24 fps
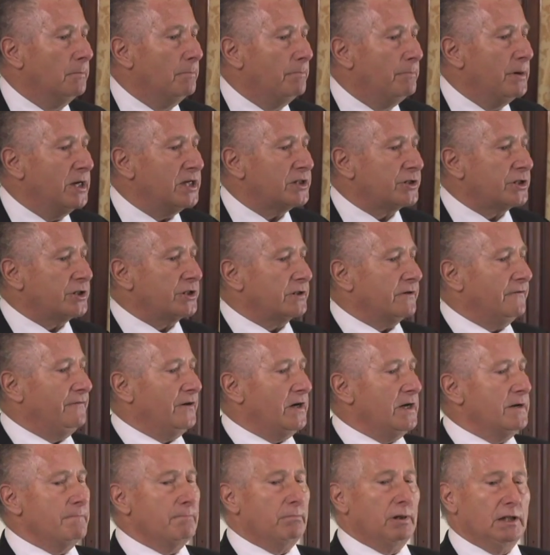abyss of
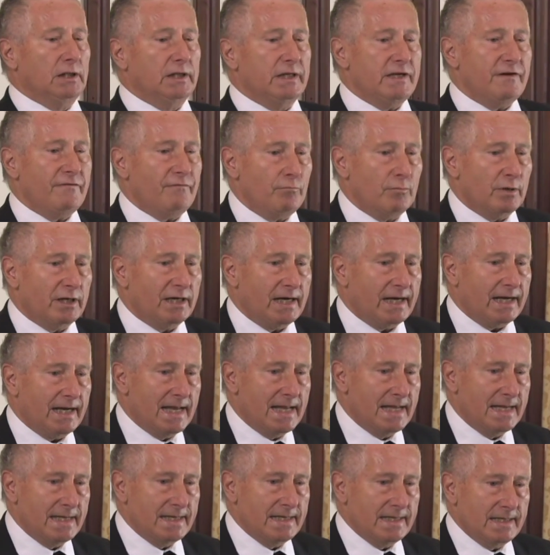unbelief by
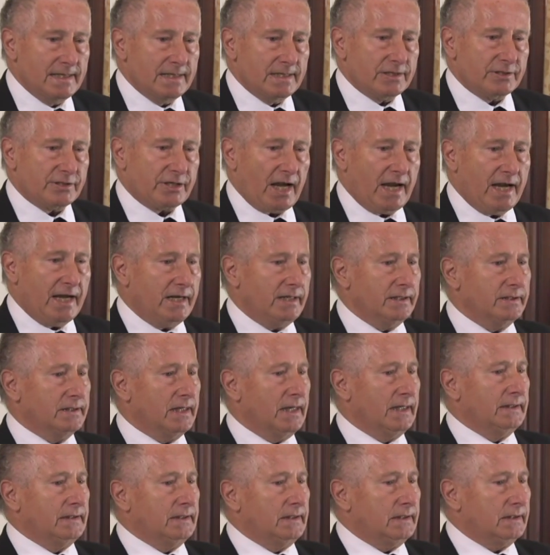
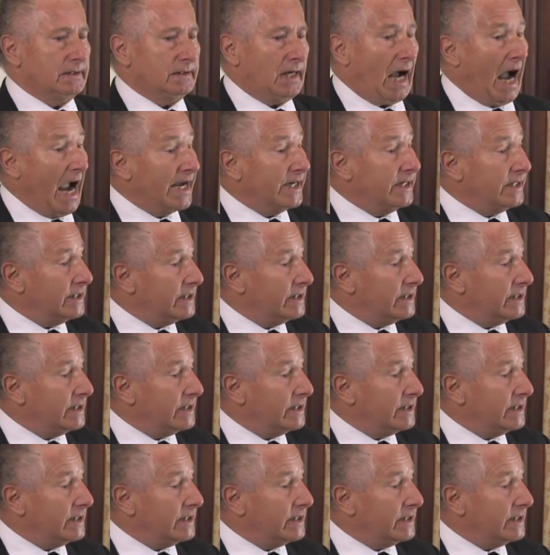saying, I